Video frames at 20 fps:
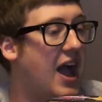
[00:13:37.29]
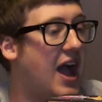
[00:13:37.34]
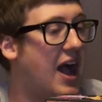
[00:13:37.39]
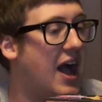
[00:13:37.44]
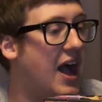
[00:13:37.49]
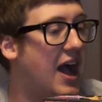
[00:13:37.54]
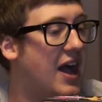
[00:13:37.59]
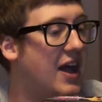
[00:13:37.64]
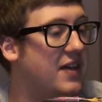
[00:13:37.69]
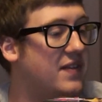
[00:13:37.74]

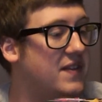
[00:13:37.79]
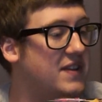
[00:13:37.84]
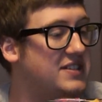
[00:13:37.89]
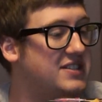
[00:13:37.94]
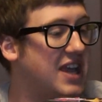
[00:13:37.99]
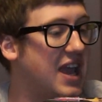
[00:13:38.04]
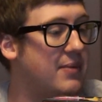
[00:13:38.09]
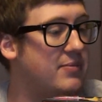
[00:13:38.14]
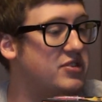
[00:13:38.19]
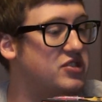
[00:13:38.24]
Uh,
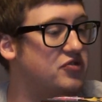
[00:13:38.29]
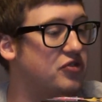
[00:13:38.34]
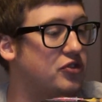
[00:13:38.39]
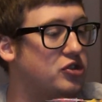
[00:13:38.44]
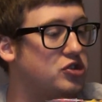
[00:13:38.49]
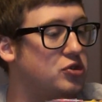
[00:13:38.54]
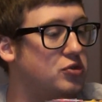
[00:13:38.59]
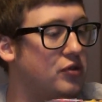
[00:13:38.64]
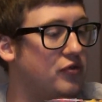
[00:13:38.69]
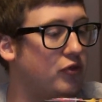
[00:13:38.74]
this game is for
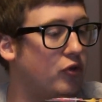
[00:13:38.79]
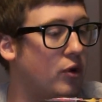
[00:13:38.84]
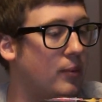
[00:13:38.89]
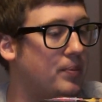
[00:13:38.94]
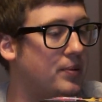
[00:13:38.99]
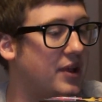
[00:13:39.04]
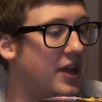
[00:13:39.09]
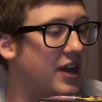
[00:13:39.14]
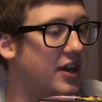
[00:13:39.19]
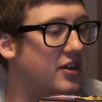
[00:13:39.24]
two to four
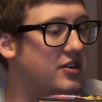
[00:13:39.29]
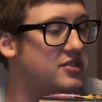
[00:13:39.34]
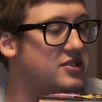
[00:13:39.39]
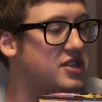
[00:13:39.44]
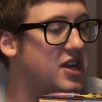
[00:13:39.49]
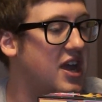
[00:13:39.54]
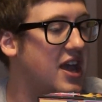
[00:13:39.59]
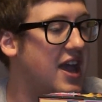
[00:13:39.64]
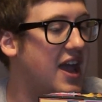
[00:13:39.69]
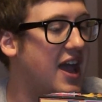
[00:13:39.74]

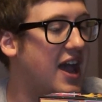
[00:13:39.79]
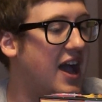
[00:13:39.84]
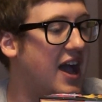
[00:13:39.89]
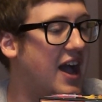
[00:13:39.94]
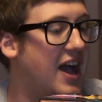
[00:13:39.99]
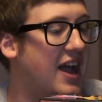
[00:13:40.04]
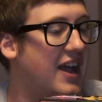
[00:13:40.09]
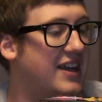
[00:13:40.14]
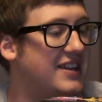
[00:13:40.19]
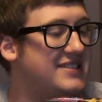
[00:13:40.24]
players.
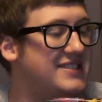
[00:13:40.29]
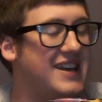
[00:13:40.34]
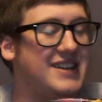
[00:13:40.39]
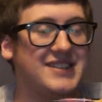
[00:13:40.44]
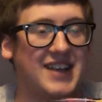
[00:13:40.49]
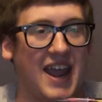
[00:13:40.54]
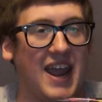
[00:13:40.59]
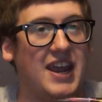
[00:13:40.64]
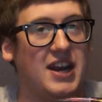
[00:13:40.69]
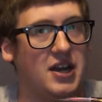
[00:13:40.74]
Uh, it
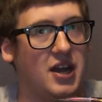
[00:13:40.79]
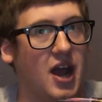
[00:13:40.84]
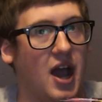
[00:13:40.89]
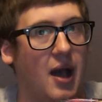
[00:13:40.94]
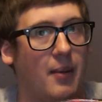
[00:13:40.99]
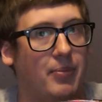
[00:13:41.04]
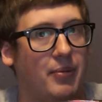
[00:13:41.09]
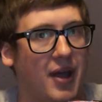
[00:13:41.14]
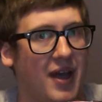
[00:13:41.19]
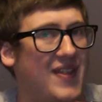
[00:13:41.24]
says 8 and
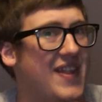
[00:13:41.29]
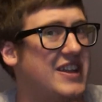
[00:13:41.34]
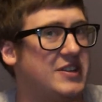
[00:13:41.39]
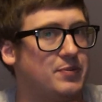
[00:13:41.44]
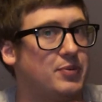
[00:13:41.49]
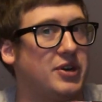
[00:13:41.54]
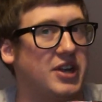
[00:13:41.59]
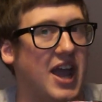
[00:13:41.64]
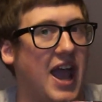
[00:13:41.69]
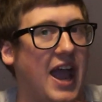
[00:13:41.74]
up, and that's
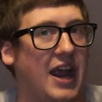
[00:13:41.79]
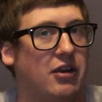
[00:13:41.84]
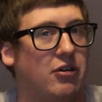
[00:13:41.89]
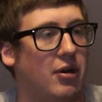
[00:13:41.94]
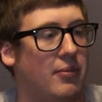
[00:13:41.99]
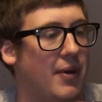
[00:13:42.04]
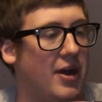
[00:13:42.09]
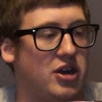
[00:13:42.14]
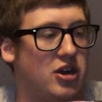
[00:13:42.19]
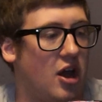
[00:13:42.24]
pretty
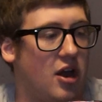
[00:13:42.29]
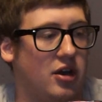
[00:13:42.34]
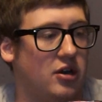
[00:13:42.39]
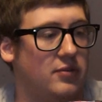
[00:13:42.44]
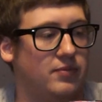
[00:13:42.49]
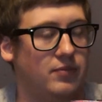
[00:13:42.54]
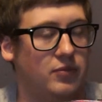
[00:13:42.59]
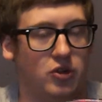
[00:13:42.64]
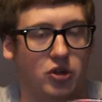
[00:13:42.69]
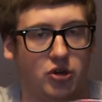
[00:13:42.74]
accurate. My
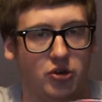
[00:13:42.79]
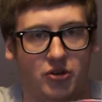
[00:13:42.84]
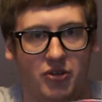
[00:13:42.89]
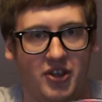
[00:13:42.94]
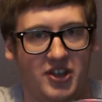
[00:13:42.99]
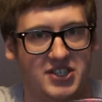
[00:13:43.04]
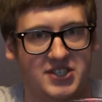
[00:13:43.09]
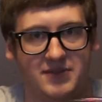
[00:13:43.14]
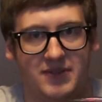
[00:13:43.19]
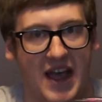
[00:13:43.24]
daughter learned
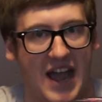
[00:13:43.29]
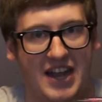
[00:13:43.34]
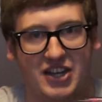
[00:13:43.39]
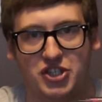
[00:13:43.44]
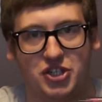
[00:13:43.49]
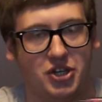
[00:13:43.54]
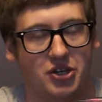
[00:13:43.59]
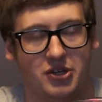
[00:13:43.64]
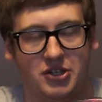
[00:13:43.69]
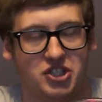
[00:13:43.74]
this
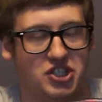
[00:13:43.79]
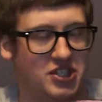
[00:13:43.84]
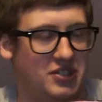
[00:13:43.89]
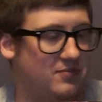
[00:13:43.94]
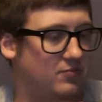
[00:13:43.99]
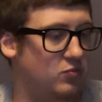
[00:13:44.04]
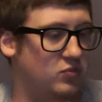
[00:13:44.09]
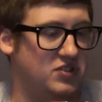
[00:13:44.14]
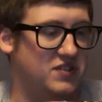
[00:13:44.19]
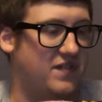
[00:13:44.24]
last year and she
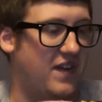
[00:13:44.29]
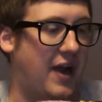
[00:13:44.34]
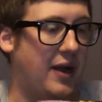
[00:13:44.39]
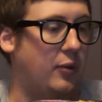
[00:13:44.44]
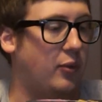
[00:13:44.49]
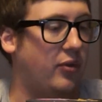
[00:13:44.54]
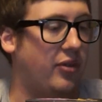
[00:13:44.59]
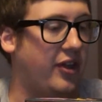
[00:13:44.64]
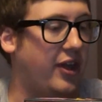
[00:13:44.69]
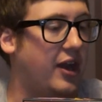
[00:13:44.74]
was
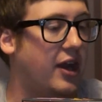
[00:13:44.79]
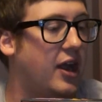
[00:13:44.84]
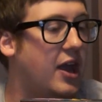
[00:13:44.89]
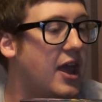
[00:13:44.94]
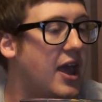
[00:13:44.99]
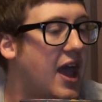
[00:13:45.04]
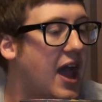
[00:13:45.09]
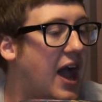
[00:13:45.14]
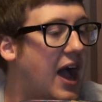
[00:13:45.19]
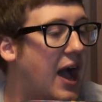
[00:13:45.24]
fine with it.
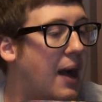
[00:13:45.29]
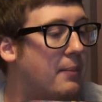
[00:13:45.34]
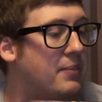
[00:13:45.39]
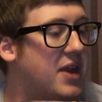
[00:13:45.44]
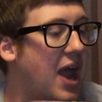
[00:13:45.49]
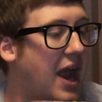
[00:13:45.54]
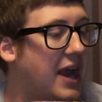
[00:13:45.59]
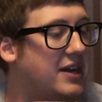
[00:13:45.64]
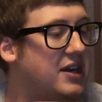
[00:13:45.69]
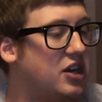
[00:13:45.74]
Um,
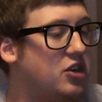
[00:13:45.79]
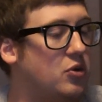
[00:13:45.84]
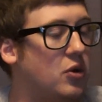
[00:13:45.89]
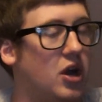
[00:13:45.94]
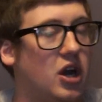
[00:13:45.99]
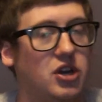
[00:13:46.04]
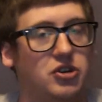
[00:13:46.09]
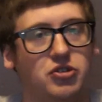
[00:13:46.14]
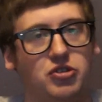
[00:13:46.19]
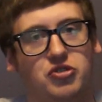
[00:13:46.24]
90 to
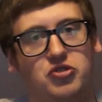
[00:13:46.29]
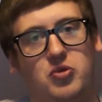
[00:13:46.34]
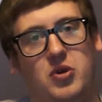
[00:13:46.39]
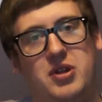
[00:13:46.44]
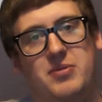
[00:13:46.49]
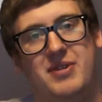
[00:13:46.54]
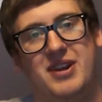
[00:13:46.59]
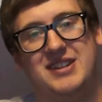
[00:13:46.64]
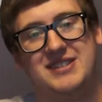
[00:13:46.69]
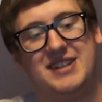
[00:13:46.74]

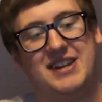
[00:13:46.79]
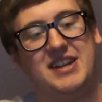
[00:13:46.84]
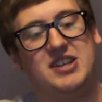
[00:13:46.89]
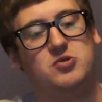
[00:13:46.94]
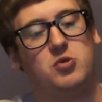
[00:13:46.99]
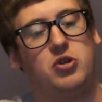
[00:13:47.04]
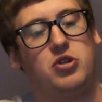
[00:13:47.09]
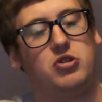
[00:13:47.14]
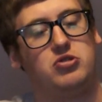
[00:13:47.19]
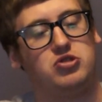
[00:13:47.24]
120 minutes. It
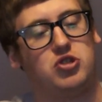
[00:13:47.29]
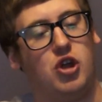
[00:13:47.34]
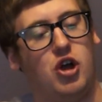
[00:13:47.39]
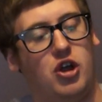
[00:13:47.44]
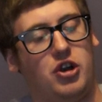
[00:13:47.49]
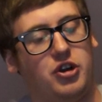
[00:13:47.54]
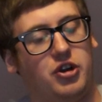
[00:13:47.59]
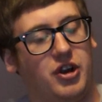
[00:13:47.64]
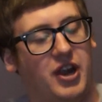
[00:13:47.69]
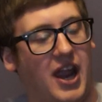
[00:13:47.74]
is one of those
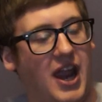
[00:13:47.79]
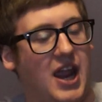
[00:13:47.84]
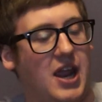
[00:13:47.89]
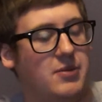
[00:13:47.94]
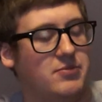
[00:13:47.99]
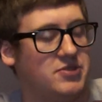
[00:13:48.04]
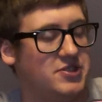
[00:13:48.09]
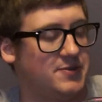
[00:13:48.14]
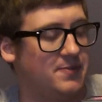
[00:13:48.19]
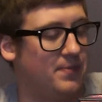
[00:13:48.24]
longer
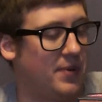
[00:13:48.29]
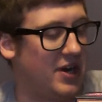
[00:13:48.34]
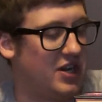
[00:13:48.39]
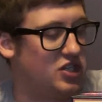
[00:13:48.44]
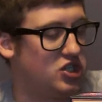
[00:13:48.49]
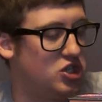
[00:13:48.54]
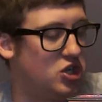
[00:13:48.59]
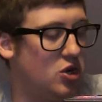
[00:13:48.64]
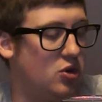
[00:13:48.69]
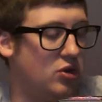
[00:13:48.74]
games, but
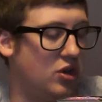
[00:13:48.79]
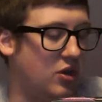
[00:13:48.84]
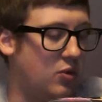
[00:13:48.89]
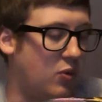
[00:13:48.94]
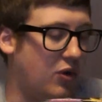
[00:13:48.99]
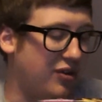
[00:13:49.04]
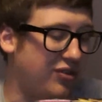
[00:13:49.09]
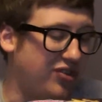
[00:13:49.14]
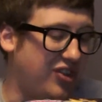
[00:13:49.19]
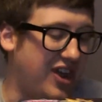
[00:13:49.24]
it's totally
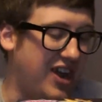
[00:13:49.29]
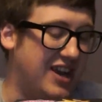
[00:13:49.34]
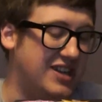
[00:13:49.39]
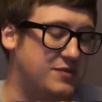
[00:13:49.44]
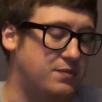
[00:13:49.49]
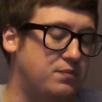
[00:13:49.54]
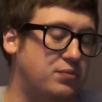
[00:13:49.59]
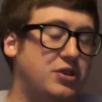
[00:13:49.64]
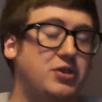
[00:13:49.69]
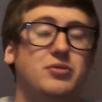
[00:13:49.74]
worth it.
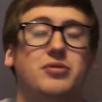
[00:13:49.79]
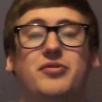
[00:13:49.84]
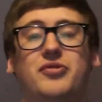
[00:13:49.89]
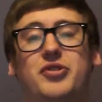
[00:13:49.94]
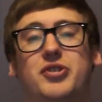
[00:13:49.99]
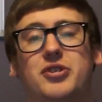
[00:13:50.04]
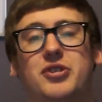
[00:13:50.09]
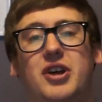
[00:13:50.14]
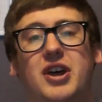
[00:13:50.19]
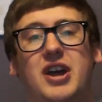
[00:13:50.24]
It's
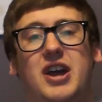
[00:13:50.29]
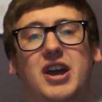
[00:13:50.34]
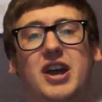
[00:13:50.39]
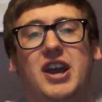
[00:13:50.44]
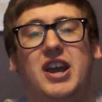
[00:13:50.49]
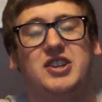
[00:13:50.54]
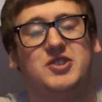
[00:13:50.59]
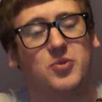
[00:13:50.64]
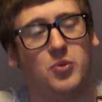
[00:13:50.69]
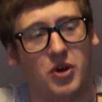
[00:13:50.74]
beautiful,
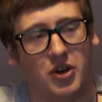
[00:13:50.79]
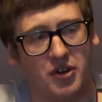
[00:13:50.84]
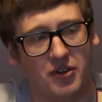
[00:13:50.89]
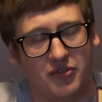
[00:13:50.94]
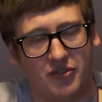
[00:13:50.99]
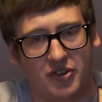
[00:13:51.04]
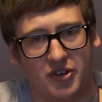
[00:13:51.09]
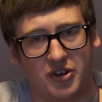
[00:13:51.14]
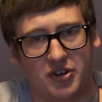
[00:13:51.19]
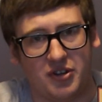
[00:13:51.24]
it's
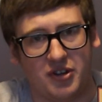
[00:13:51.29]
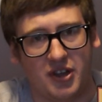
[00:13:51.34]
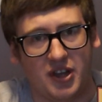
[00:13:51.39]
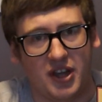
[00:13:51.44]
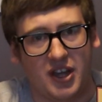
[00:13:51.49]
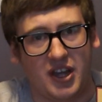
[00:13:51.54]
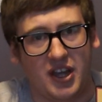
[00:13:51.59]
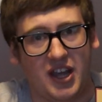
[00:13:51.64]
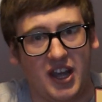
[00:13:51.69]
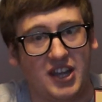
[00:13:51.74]
wonderful,
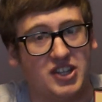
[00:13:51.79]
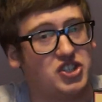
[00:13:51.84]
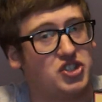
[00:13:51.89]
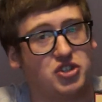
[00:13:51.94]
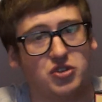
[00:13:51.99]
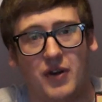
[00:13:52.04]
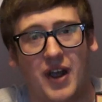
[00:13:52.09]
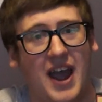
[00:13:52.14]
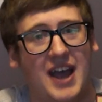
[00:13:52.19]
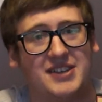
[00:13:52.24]
it's
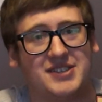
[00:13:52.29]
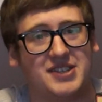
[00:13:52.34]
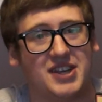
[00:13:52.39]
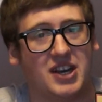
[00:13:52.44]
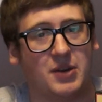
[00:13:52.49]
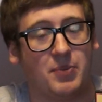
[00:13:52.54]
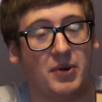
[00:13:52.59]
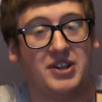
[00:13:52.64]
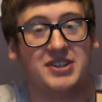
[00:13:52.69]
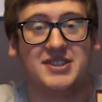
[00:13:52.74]

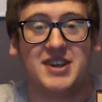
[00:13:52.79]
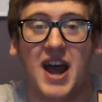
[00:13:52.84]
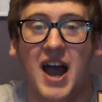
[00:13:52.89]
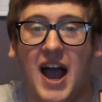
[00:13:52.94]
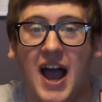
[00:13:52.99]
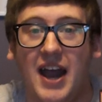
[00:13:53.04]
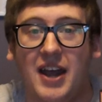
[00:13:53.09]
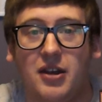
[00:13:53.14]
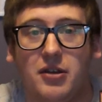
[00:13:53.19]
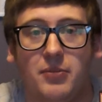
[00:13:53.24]
Jurassic, but it's
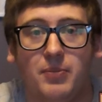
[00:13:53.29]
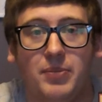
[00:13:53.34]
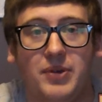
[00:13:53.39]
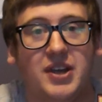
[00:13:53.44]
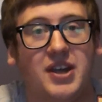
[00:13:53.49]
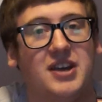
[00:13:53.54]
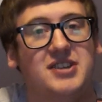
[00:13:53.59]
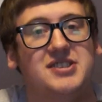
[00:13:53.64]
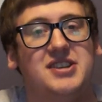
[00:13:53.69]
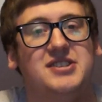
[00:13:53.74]
not
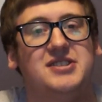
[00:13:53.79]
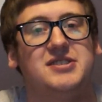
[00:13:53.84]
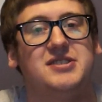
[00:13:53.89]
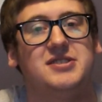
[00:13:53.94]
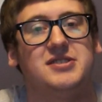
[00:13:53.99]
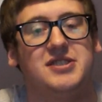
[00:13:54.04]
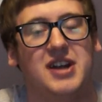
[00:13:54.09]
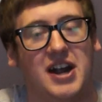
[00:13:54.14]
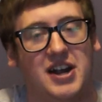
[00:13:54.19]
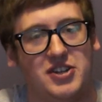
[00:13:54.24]
because
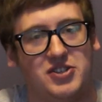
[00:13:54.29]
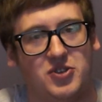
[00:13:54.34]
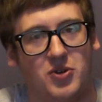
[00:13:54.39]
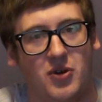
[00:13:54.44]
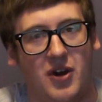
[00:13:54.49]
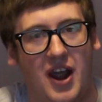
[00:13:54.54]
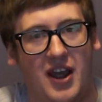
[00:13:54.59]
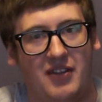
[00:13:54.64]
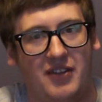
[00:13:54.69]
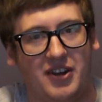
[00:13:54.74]
it's
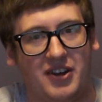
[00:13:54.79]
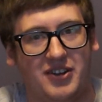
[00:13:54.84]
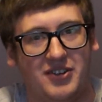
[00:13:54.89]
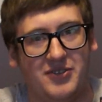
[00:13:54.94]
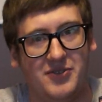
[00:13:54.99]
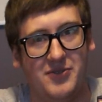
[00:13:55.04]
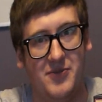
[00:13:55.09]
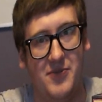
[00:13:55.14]
Dinosaur Island.